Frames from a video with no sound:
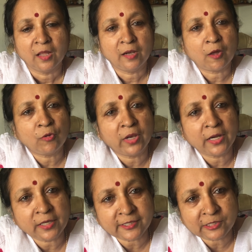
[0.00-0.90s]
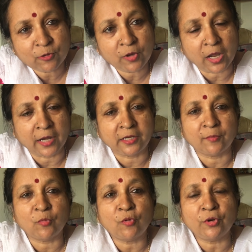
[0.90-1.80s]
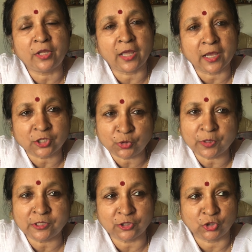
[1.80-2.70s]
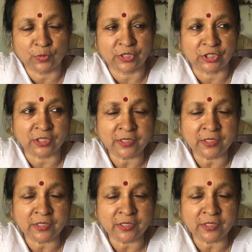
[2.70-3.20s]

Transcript: Now let us look at a more casual situation.